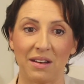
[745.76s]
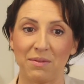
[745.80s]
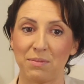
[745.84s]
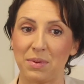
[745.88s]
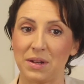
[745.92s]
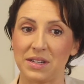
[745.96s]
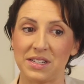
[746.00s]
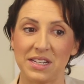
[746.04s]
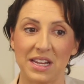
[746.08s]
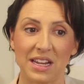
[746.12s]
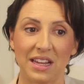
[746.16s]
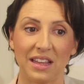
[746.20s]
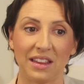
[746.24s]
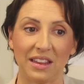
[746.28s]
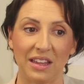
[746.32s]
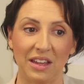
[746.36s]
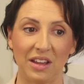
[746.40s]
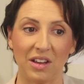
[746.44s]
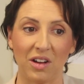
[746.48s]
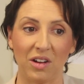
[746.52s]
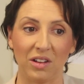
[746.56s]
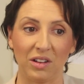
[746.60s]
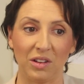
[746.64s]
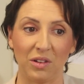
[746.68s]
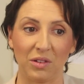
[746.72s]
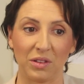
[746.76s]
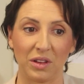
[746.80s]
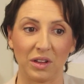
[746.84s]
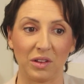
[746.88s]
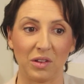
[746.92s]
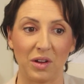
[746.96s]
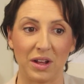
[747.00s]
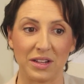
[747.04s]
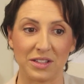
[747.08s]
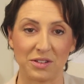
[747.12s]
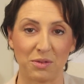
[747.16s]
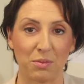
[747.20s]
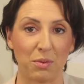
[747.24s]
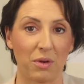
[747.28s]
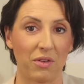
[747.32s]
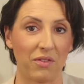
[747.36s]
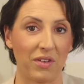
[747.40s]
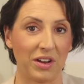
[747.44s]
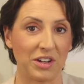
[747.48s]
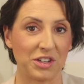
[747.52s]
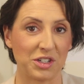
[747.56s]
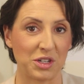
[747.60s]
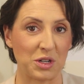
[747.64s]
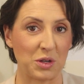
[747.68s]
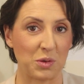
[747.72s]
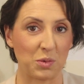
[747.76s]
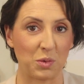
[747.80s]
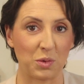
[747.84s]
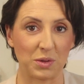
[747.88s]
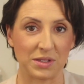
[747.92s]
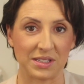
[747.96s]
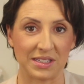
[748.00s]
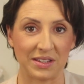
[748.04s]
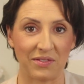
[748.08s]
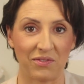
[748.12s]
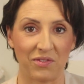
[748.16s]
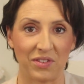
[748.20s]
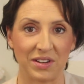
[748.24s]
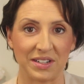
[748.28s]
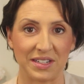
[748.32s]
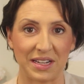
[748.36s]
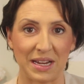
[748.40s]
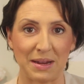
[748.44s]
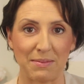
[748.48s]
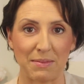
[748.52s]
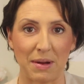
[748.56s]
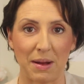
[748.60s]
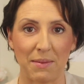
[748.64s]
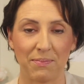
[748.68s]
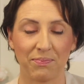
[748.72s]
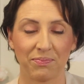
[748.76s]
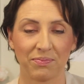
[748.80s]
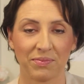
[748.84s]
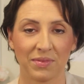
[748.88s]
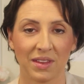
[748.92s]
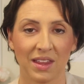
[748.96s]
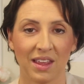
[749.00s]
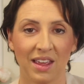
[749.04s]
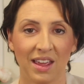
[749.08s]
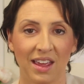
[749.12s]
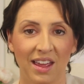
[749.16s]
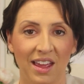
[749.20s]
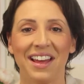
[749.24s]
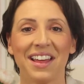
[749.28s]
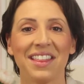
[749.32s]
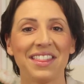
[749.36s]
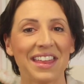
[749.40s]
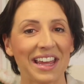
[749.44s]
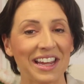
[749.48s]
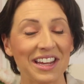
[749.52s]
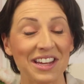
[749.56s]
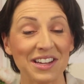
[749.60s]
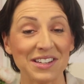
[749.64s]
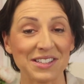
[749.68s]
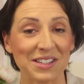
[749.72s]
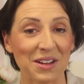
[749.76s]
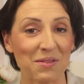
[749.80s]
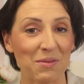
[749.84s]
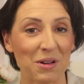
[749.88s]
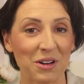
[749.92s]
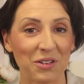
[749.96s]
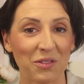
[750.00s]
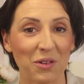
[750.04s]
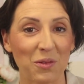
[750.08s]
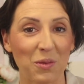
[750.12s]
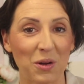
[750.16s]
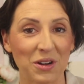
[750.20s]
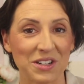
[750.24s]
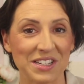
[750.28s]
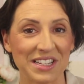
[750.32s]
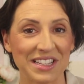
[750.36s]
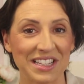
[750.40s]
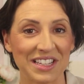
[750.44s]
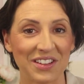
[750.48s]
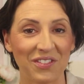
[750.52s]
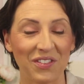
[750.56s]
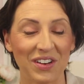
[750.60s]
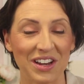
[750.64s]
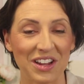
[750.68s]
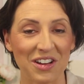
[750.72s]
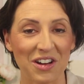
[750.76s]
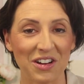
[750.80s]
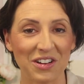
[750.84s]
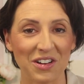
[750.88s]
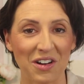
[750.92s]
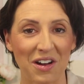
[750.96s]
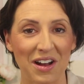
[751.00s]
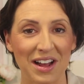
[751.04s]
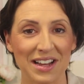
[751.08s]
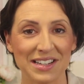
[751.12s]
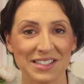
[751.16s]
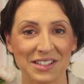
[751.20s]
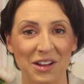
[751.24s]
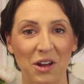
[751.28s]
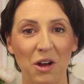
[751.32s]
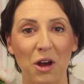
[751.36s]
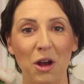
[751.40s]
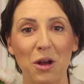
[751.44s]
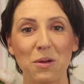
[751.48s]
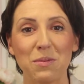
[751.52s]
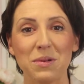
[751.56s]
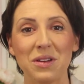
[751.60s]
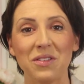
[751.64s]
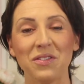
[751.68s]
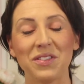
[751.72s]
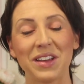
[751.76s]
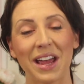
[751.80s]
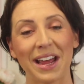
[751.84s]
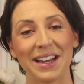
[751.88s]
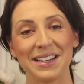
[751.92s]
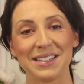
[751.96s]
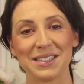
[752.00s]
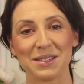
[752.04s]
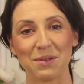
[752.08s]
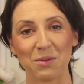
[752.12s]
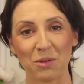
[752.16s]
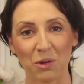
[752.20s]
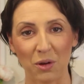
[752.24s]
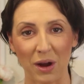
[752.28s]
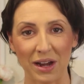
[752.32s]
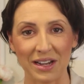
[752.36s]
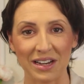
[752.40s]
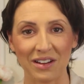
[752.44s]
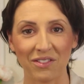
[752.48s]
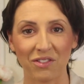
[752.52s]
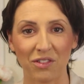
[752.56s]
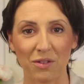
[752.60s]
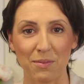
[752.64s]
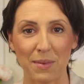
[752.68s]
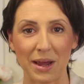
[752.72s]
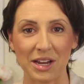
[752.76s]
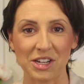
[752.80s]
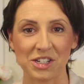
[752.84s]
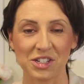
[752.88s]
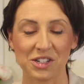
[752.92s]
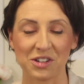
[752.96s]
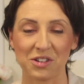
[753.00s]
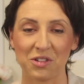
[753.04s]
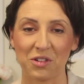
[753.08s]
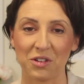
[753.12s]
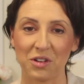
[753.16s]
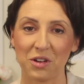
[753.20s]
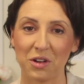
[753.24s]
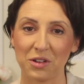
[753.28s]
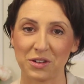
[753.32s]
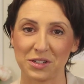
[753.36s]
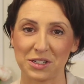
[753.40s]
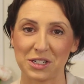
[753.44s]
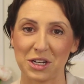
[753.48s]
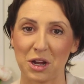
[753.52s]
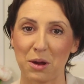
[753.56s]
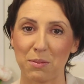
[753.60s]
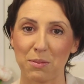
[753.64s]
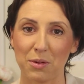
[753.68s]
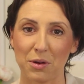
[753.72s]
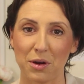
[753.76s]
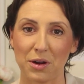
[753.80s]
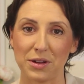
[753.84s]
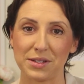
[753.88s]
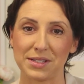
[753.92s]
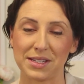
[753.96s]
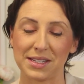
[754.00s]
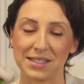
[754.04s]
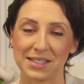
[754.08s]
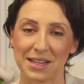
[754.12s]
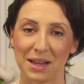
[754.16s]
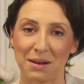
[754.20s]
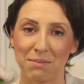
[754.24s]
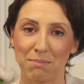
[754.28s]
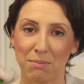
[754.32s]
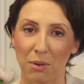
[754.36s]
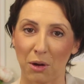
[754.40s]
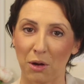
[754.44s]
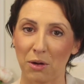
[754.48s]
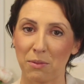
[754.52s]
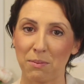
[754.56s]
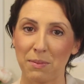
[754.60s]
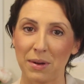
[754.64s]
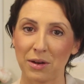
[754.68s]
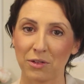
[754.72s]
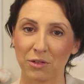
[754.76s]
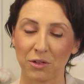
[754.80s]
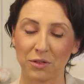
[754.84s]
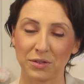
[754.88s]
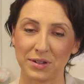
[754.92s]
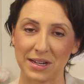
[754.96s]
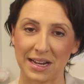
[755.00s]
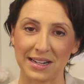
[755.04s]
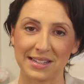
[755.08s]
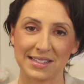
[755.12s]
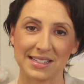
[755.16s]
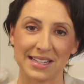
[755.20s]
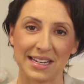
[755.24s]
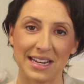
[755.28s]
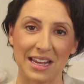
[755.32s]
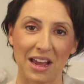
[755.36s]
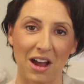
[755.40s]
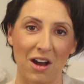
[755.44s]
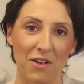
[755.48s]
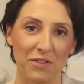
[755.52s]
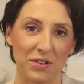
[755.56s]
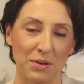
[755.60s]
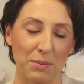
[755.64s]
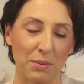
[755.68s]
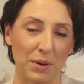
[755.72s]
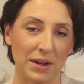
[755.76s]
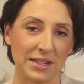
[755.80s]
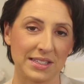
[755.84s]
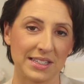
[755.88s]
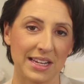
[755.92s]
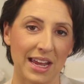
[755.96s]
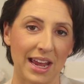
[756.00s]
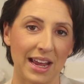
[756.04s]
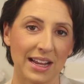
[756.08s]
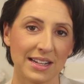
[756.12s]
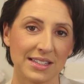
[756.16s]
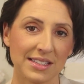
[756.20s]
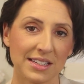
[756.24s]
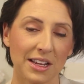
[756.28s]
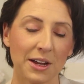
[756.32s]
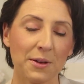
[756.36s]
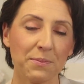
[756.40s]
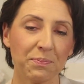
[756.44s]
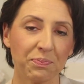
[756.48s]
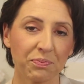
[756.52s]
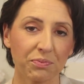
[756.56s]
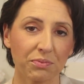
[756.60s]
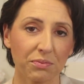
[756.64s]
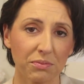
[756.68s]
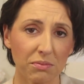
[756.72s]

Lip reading: particularly along the lines of prevention towards lymphedema. Thank you so much for watching this video, guys. I hope you've gained some great information on osteoporosis and bone mineral density after breast cancer.